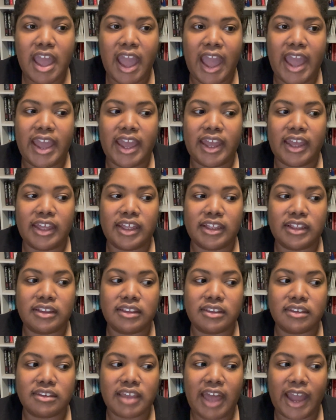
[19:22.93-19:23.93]

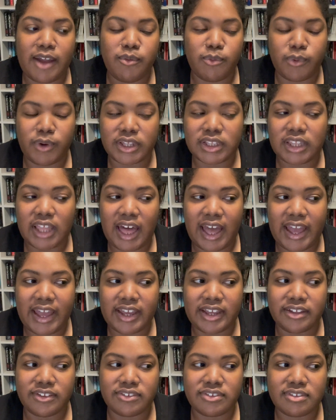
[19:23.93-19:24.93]
And I
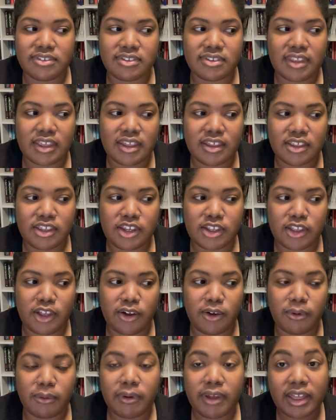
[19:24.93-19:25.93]
realized, you
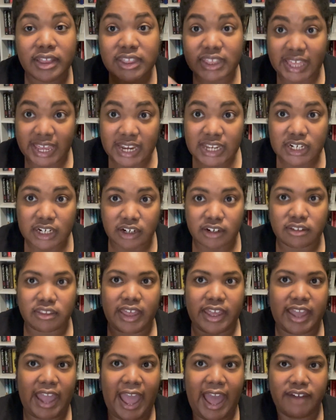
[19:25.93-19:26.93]
know, later,
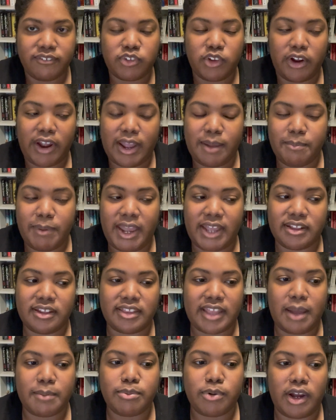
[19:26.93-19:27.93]
like after I abandoned
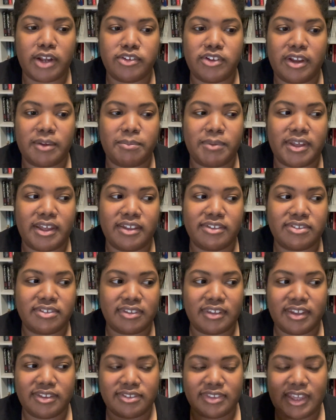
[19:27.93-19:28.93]
that project because
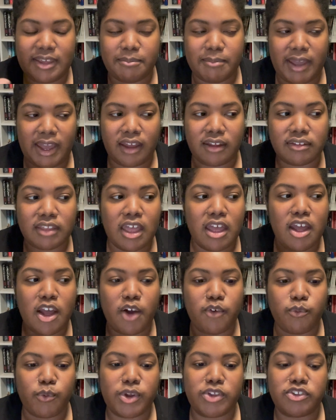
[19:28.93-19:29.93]
because the amount
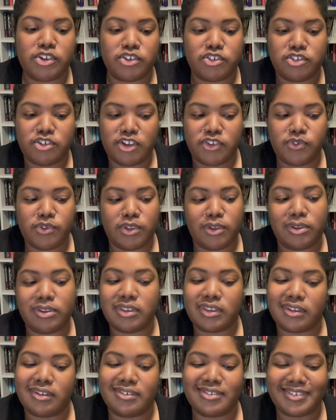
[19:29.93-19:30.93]
of research just for those
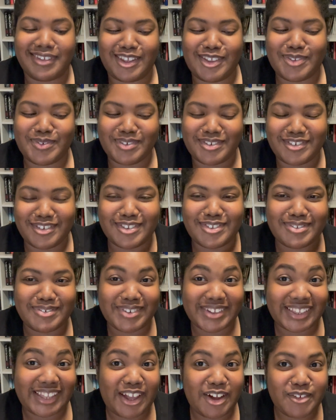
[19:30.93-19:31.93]
things was just
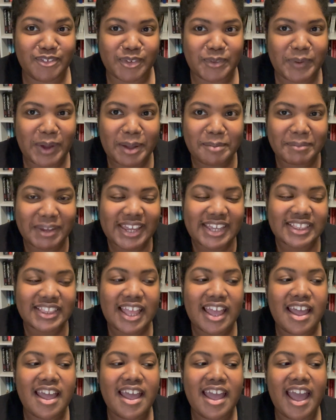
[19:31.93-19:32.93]
really overwhelming
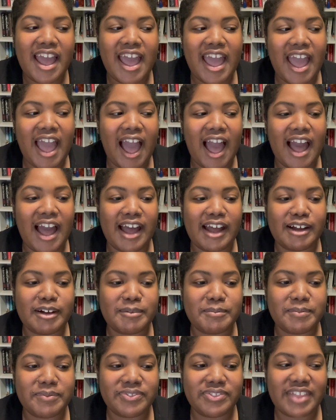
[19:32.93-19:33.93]

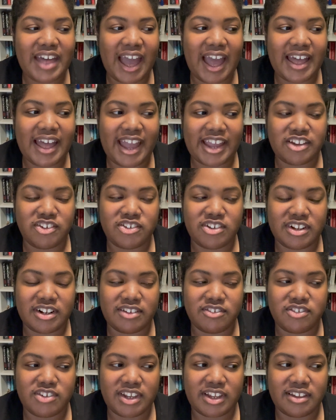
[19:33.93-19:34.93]
um that I should
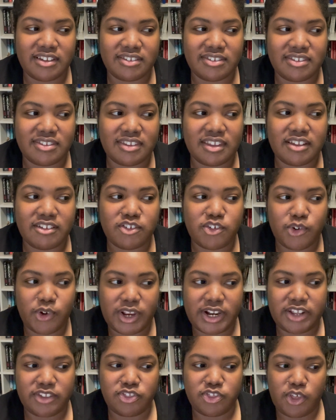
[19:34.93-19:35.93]
have just
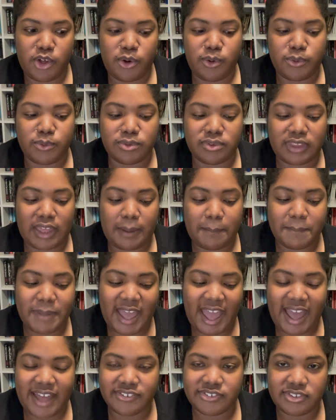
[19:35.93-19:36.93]
treated those like
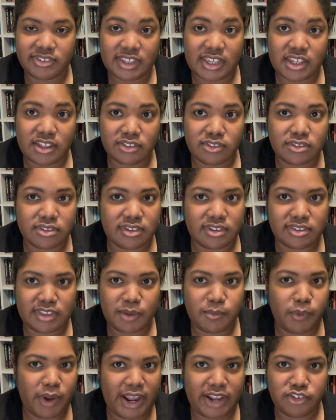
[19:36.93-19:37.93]
past scenes the
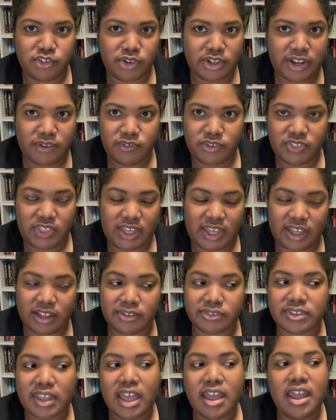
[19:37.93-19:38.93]
same way I treat everything
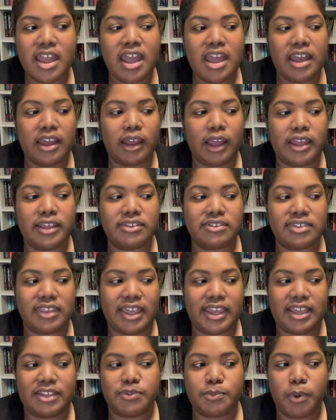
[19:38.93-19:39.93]
else it's
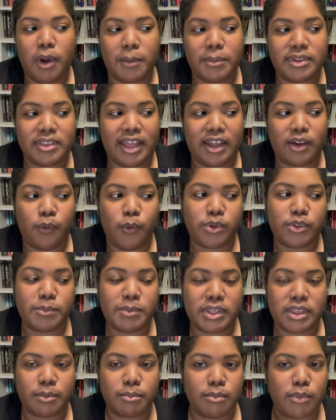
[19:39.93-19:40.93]
like it's probably not going to be
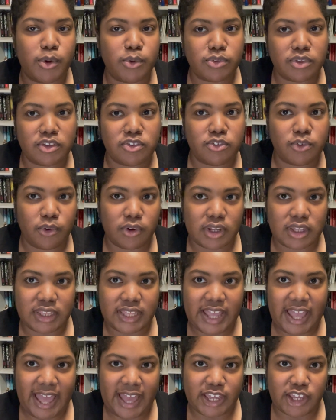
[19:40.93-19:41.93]
the most
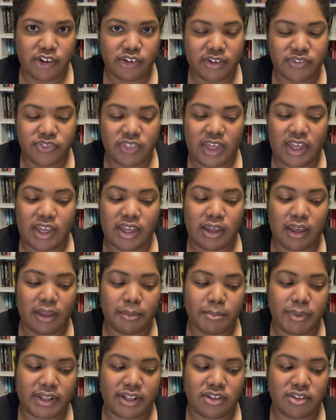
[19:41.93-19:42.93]
historically accurate thing,
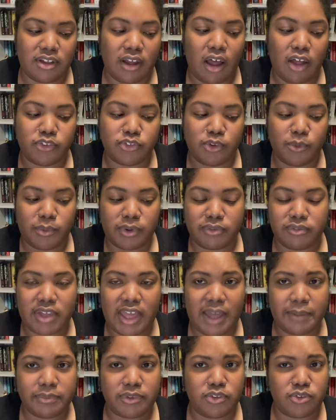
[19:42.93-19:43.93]
but it also would have
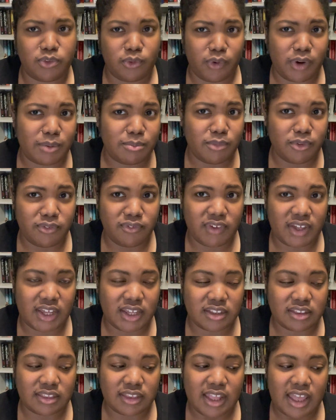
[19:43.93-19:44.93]
kept the story
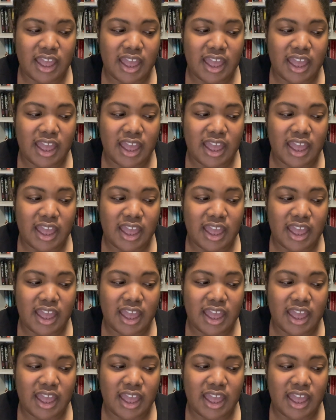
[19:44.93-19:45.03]
moving.